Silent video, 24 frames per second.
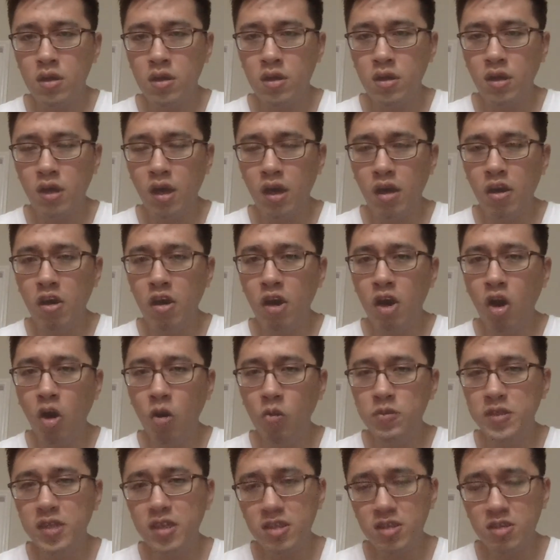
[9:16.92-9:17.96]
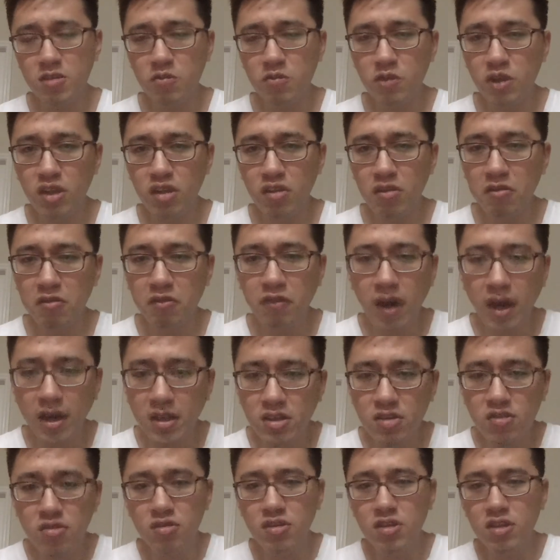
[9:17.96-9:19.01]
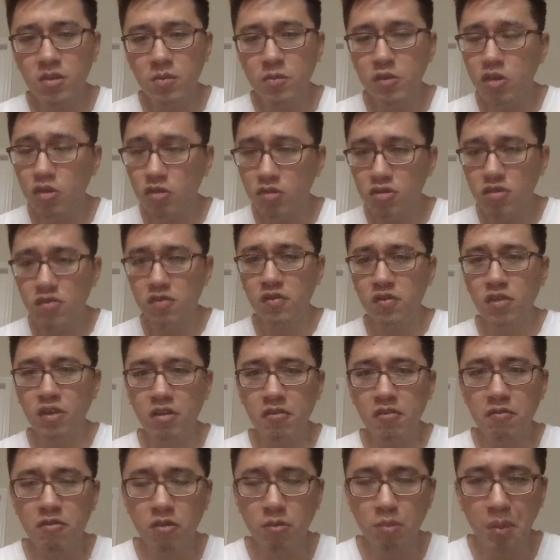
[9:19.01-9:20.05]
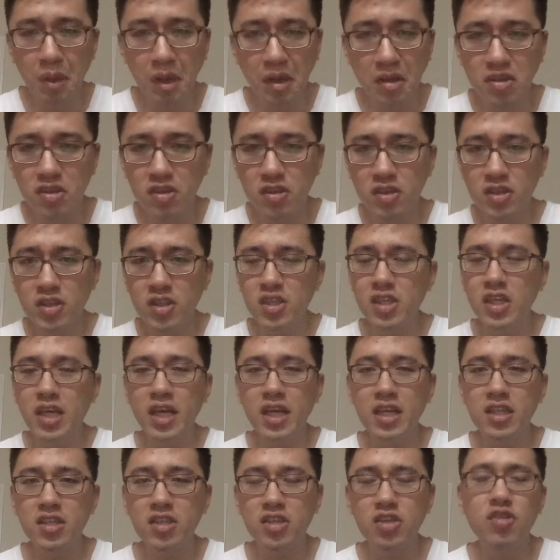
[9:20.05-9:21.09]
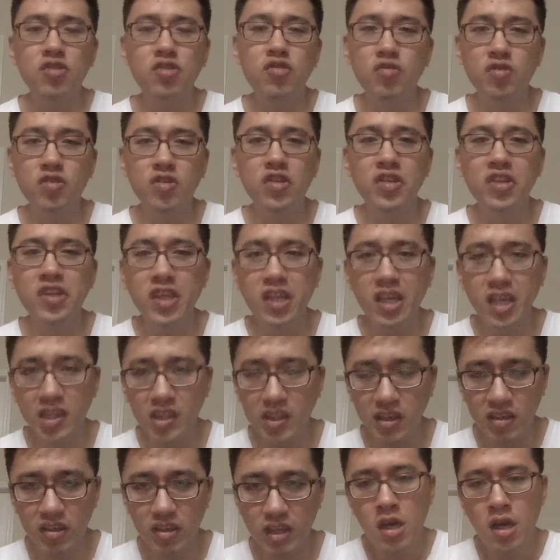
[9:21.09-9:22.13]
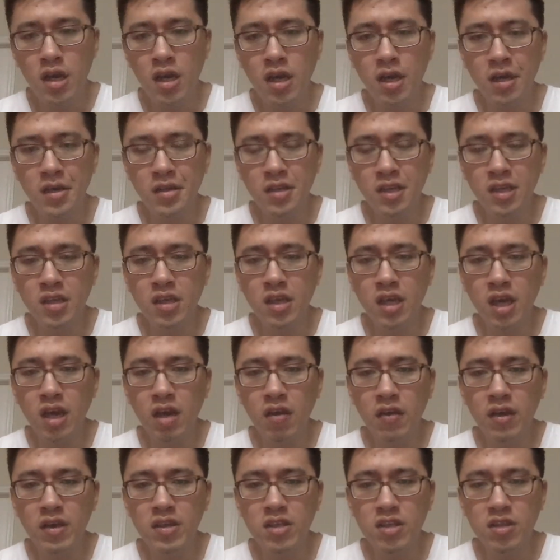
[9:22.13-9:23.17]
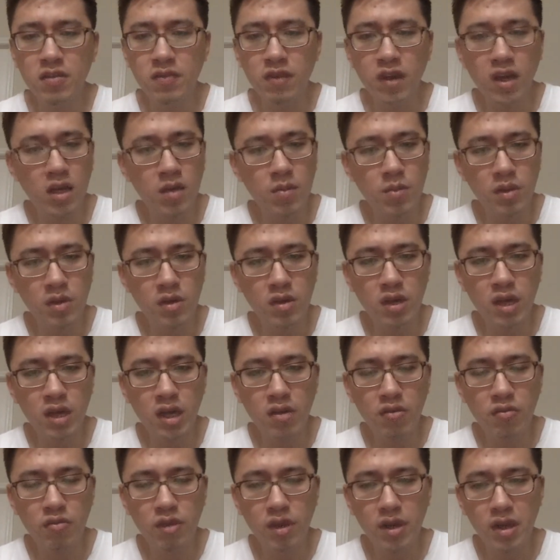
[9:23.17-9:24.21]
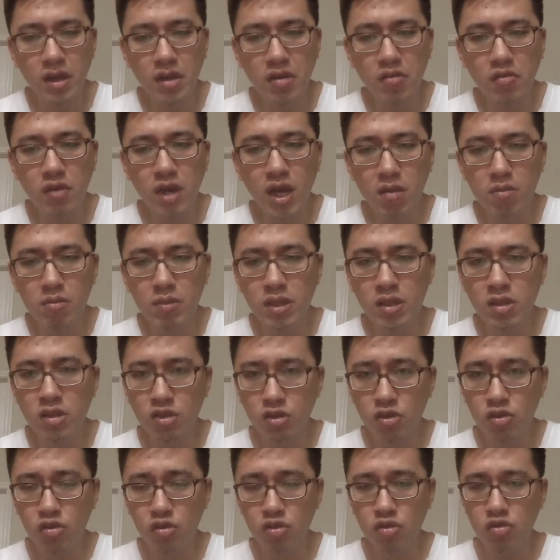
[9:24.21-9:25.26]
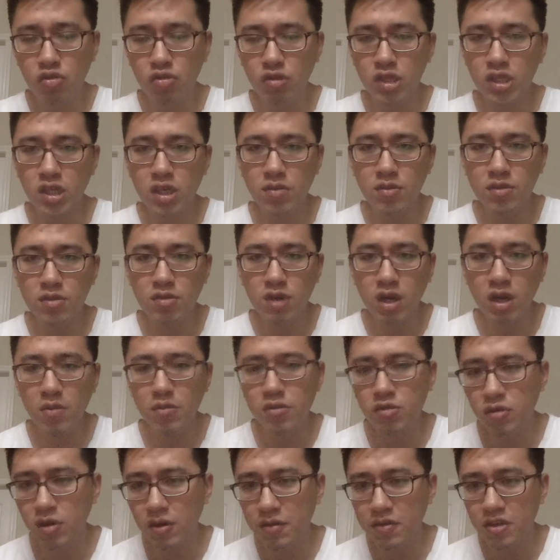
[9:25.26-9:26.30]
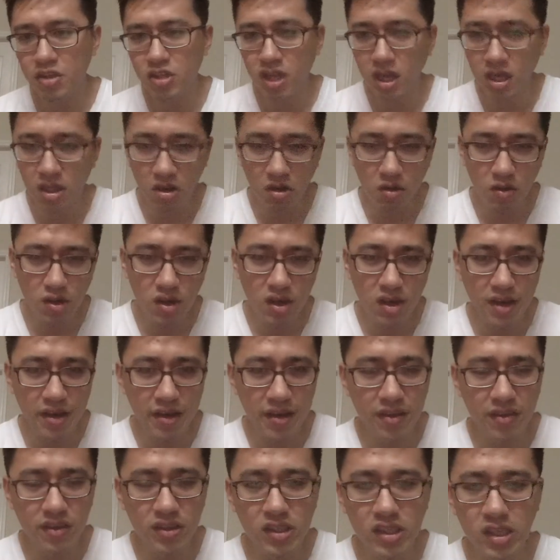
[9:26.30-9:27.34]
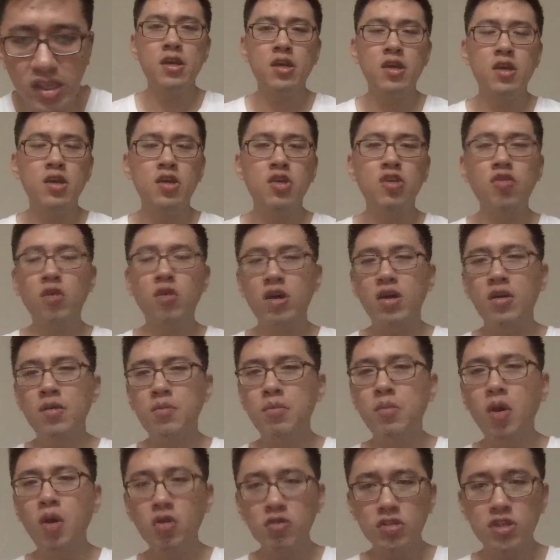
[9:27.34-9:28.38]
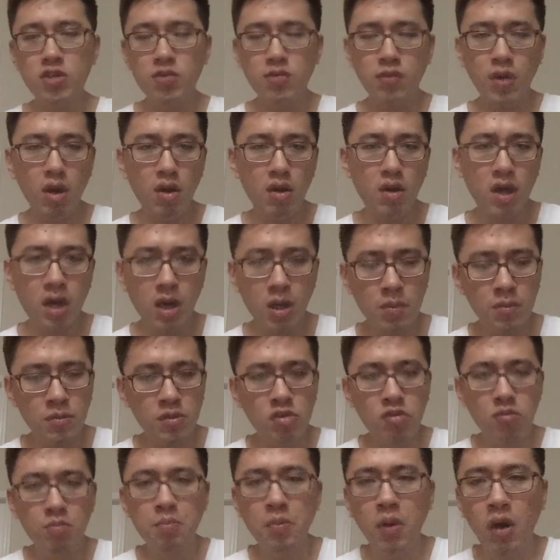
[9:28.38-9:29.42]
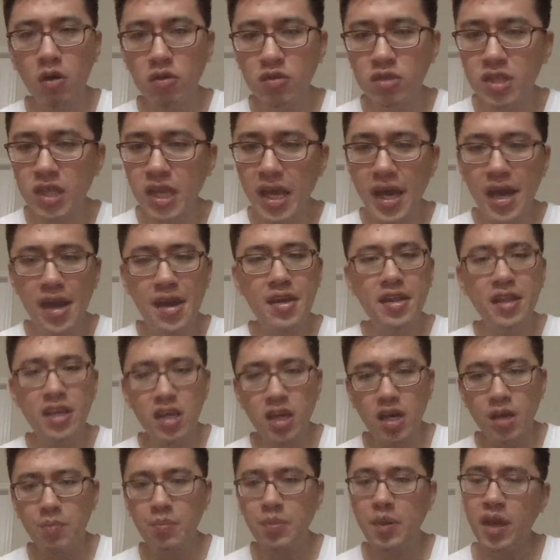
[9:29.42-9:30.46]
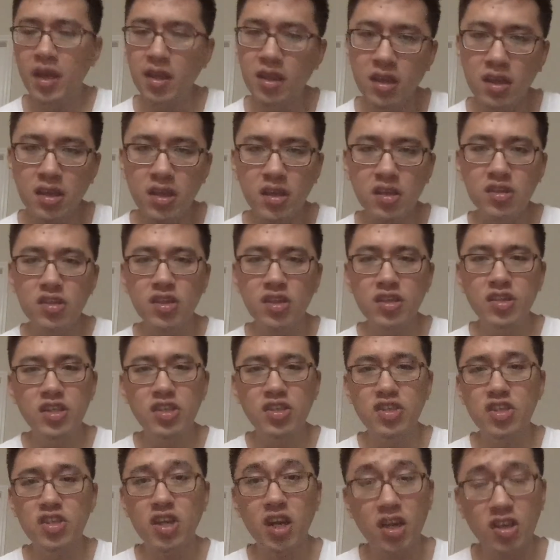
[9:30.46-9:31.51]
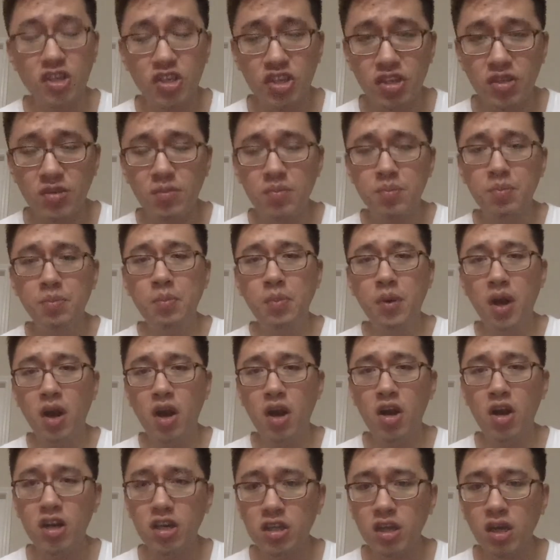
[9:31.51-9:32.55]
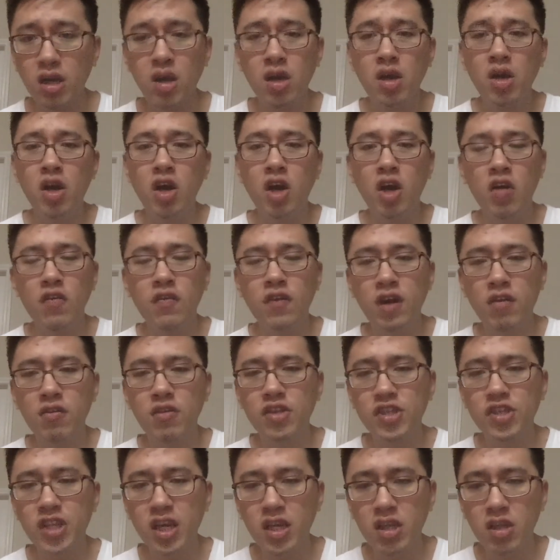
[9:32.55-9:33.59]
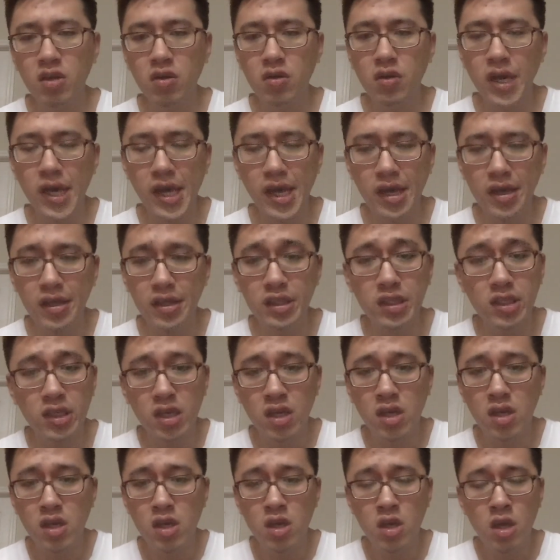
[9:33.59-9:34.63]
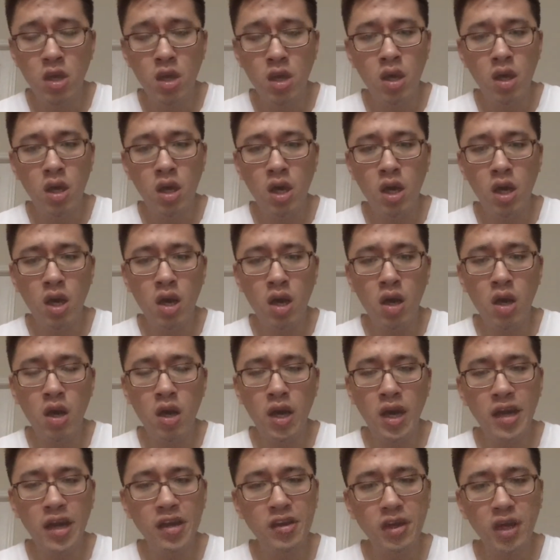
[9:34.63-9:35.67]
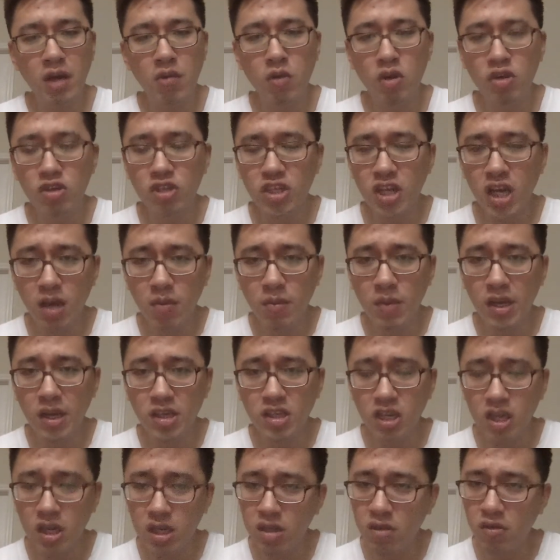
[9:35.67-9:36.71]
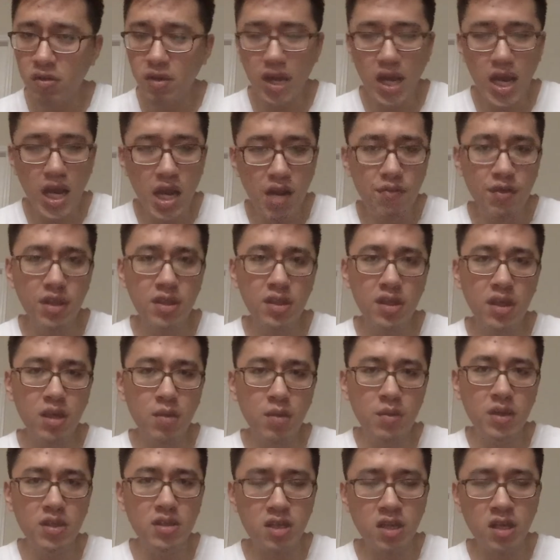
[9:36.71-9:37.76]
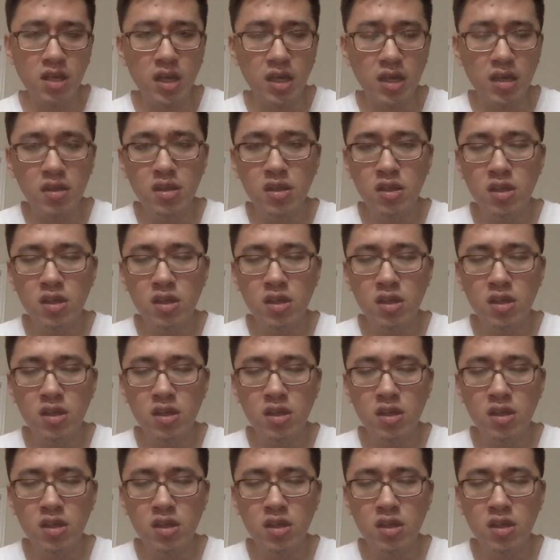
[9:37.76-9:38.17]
I hope this video find you some useful information that you're needing. As an iOS developer, I really recommend you to subscribe to our channel, and you are most welcome to post any opinion in the discussion part of our channel, and I will check my channel every day basically.